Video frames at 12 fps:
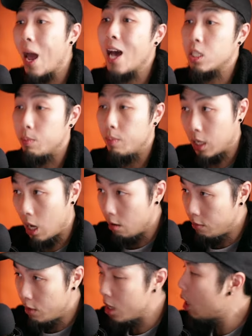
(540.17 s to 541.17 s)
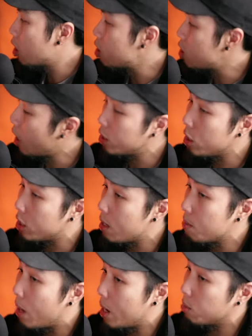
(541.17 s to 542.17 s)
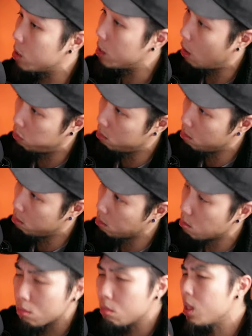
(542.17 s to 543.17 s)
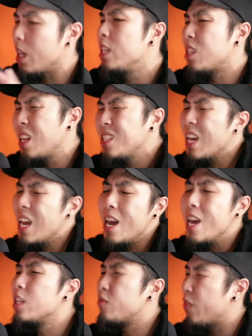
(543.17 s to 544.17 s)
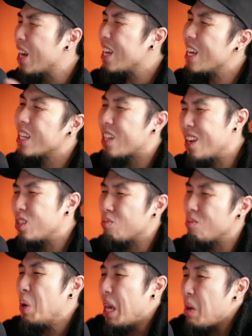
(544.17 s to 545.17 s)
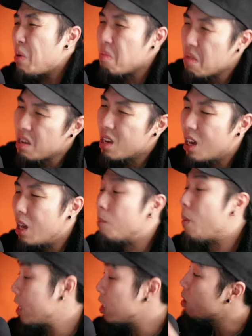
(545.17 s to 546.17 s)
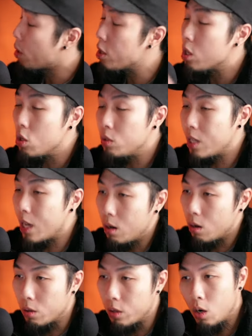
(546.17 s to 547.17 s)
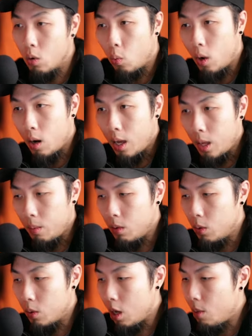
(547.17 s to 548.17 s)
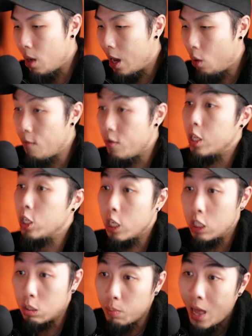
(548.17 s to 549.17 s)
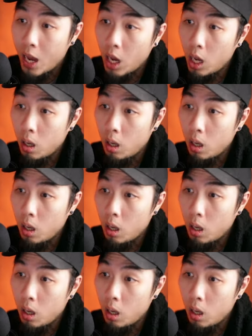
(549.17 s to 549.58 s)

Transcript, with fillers: aspect of it, mm-hmm. not just him by himself. Mm, okay. His hunts, his fight, his hunt is okay with me. Yeah. Mine is the part that you said earlier where um, you were talking about how everything changes black